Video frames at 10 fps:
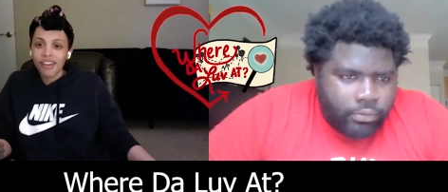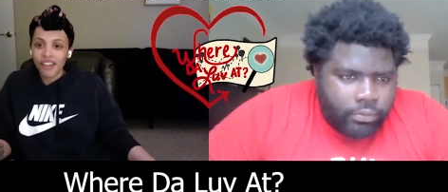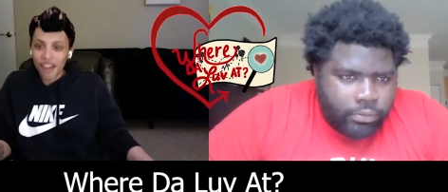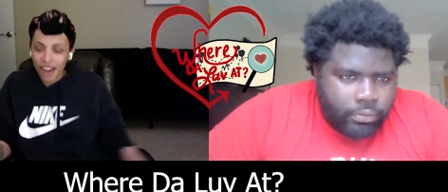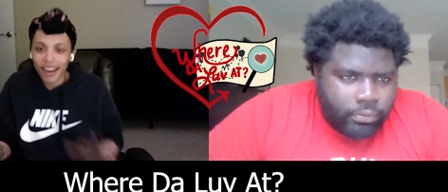Speaker 1: all
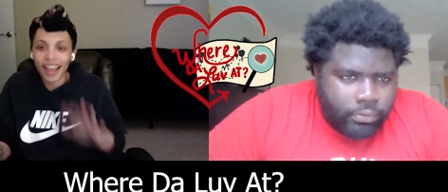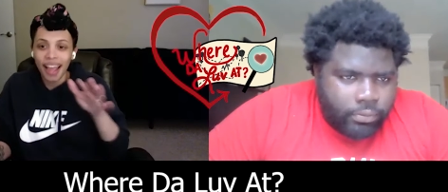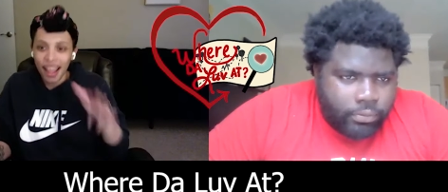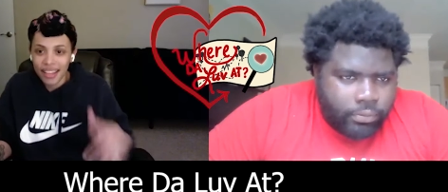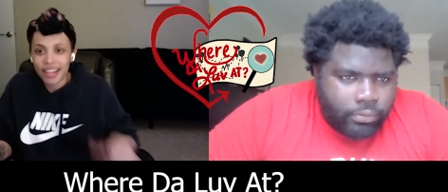right, I got
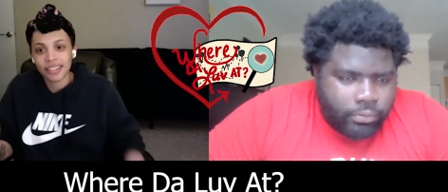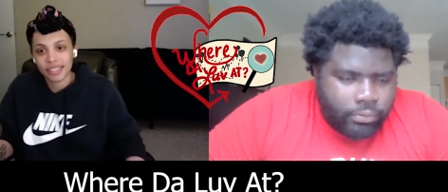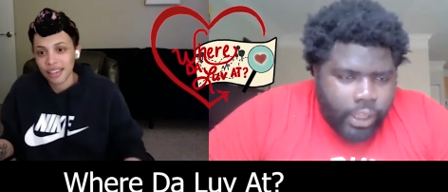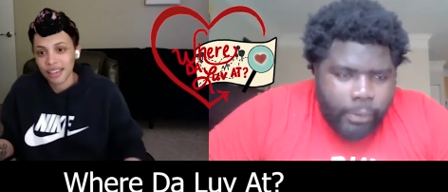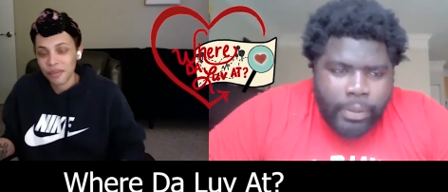this.
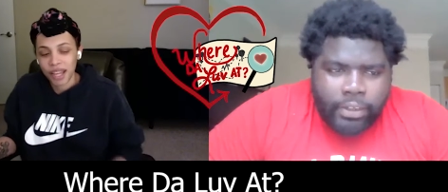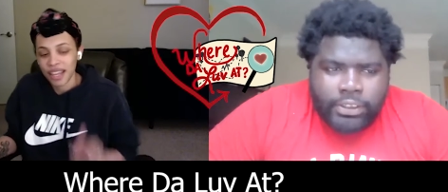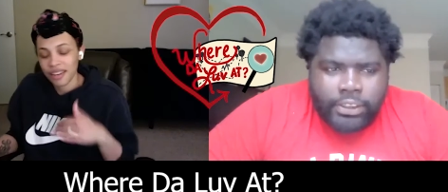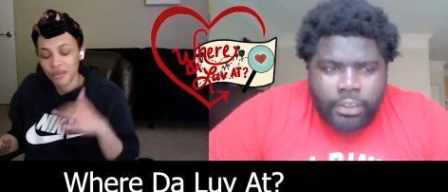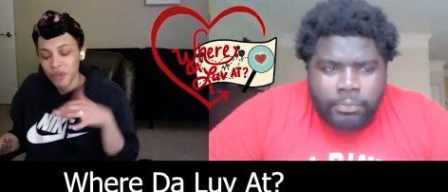But
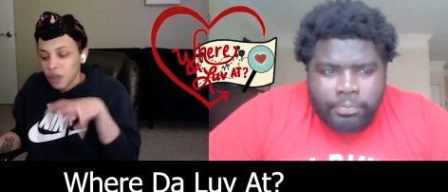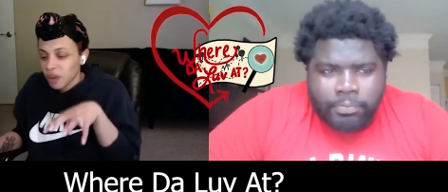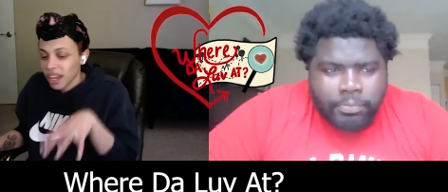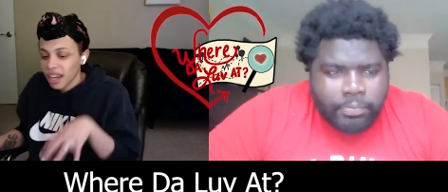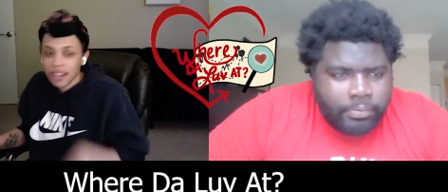and when you in
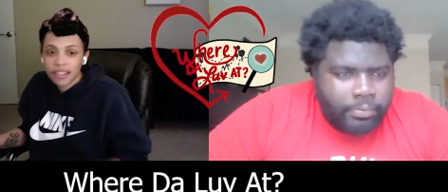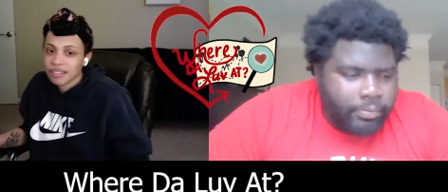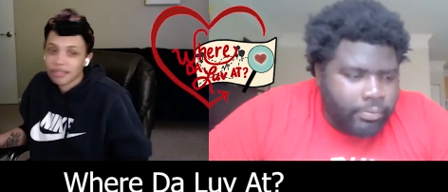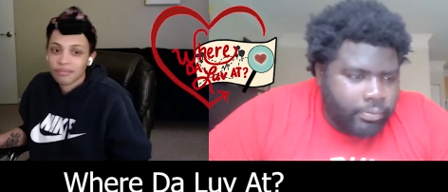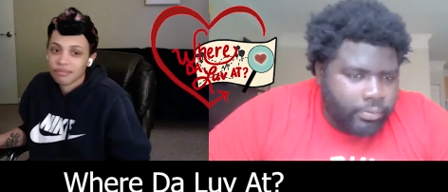it, it's,
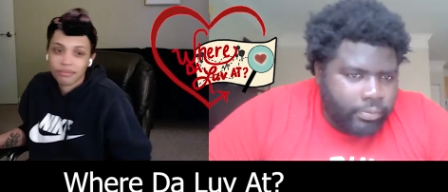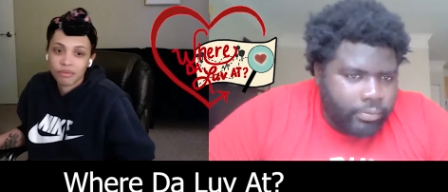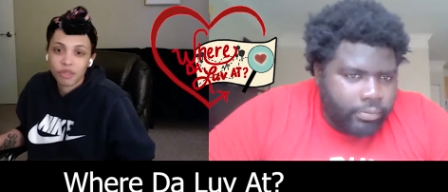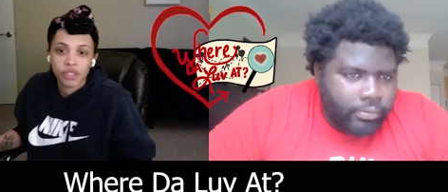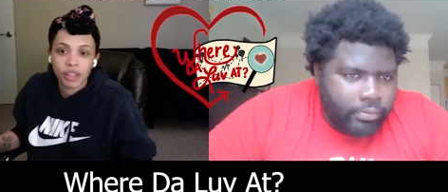what
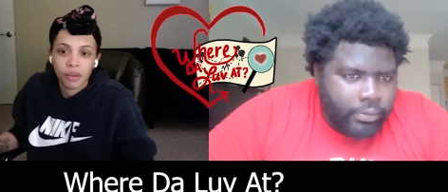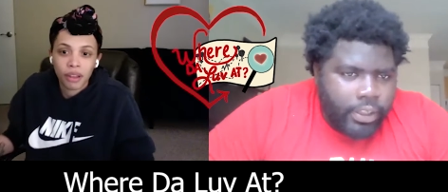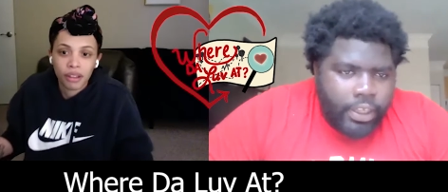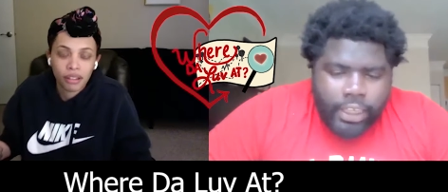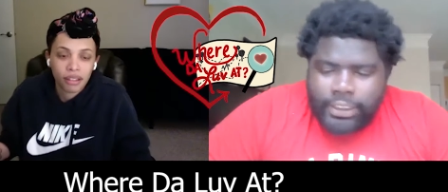you say, Wayne?
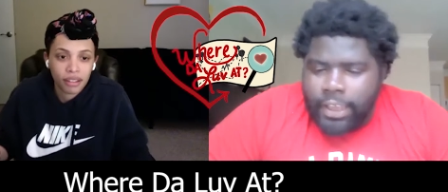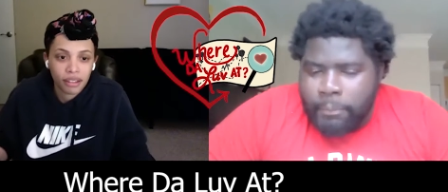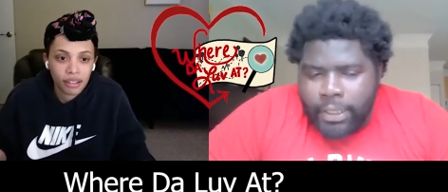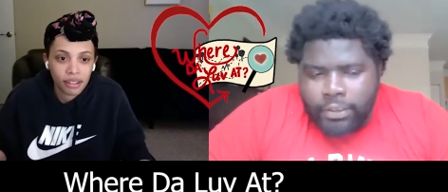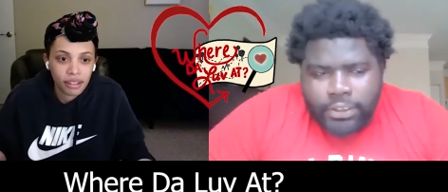
Speaker 2: I
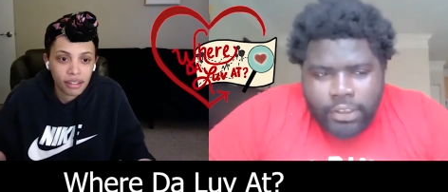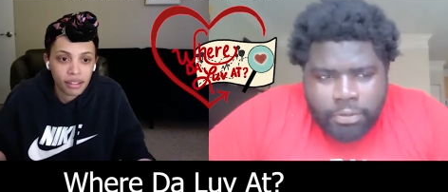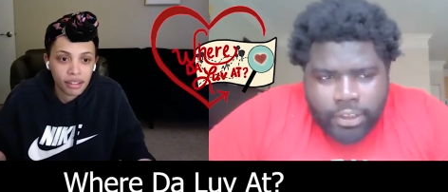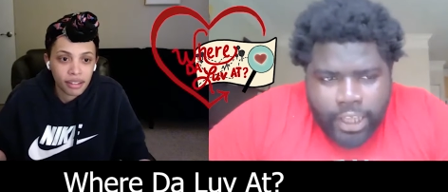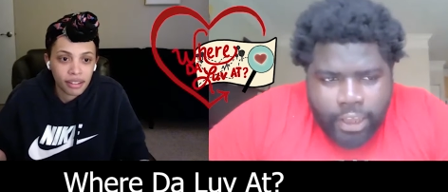said build
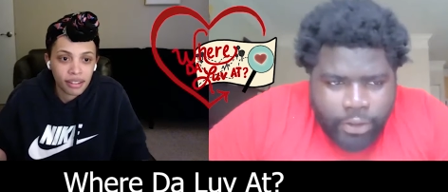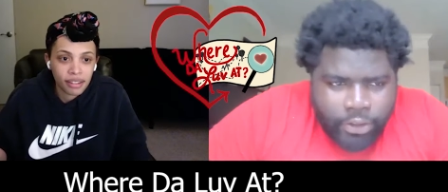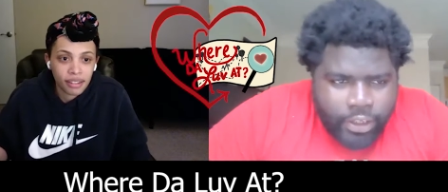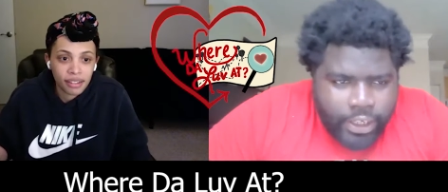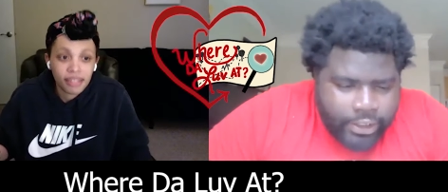something. Like
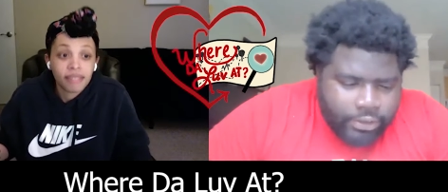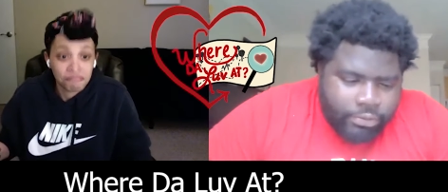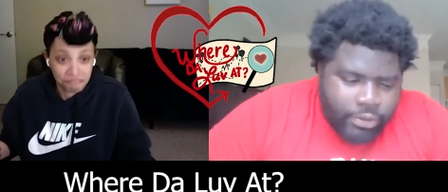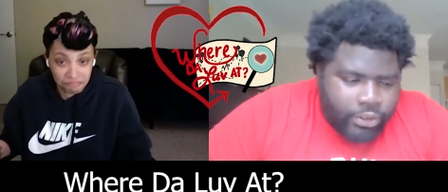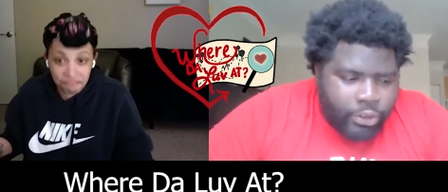when you
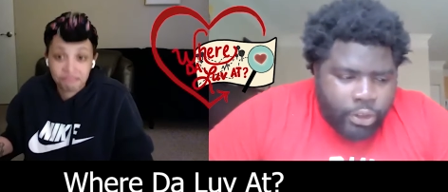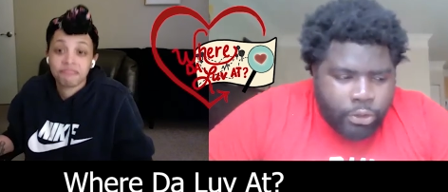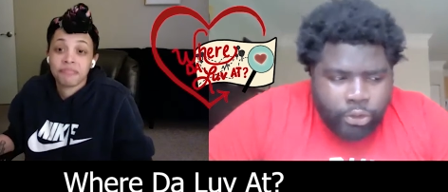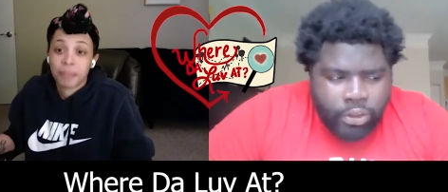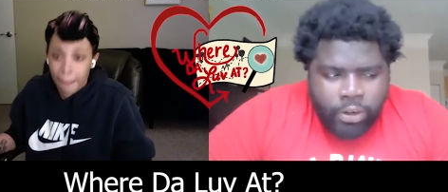
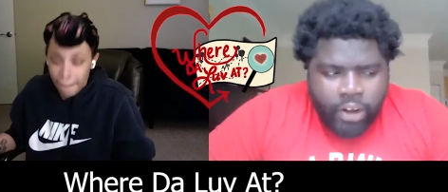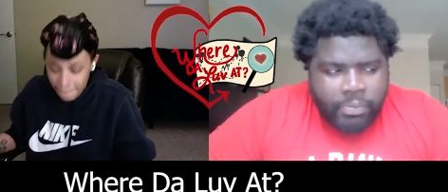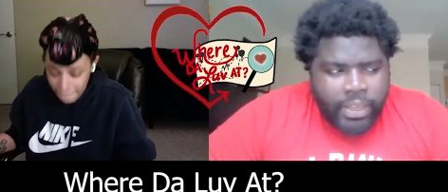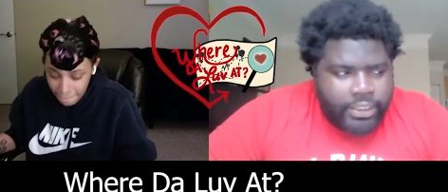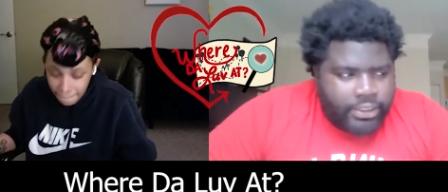go through a
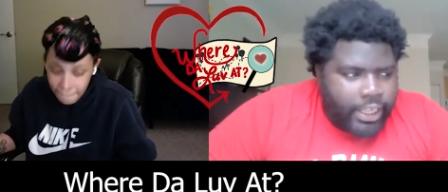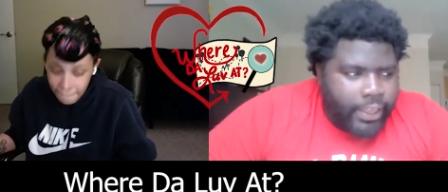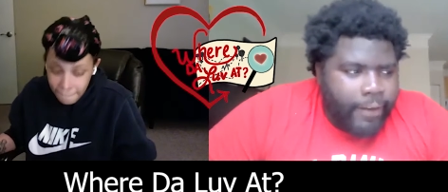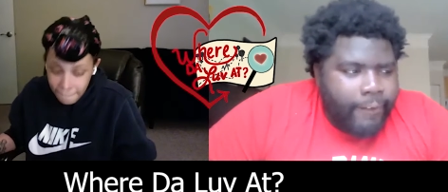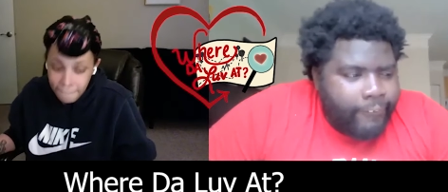rough
Speaker 1: patch,
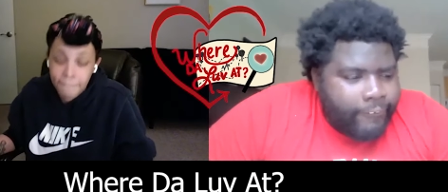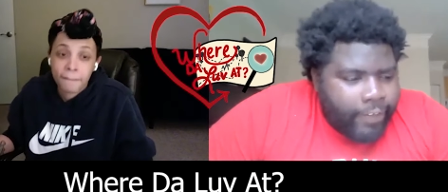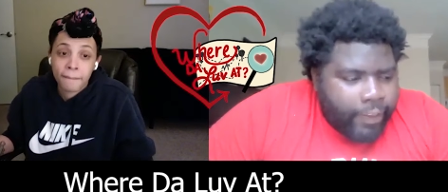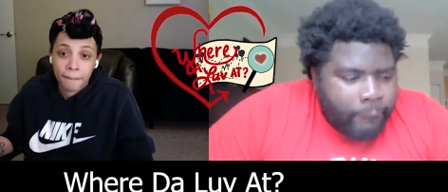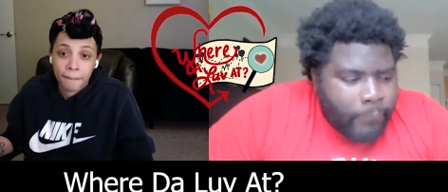
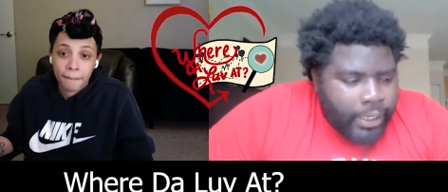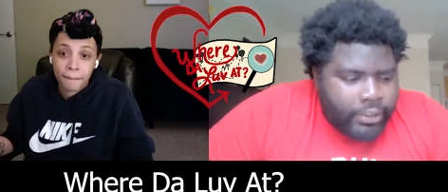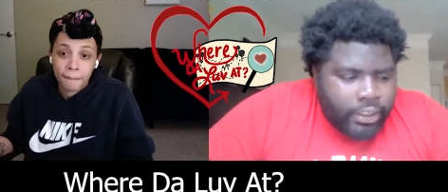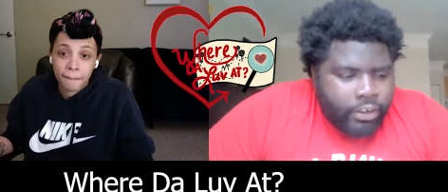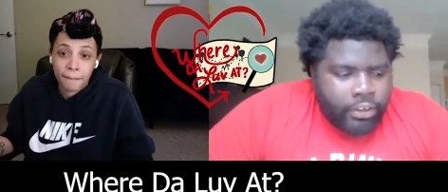
Speaker 2: it
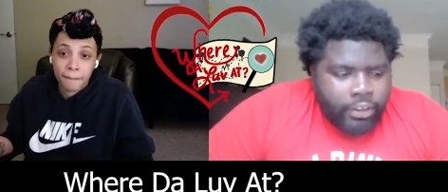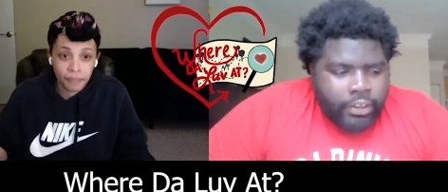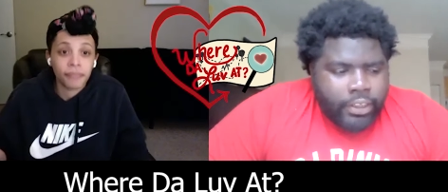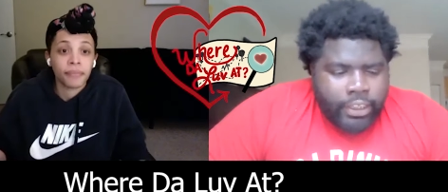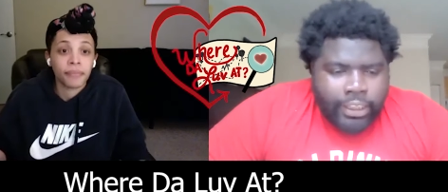makes the
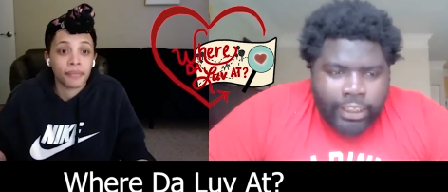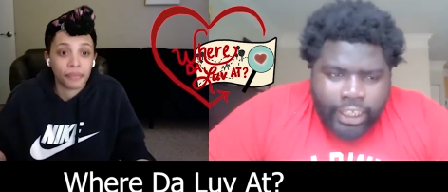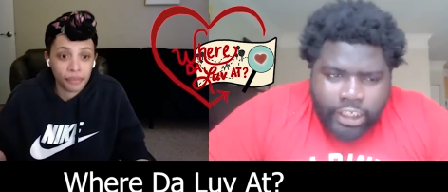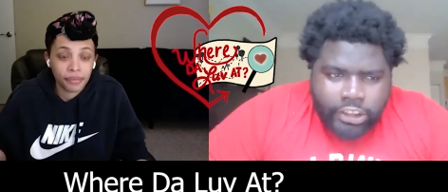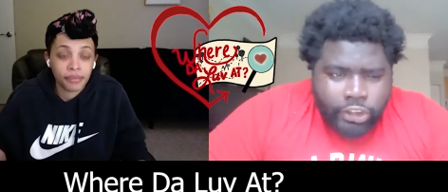link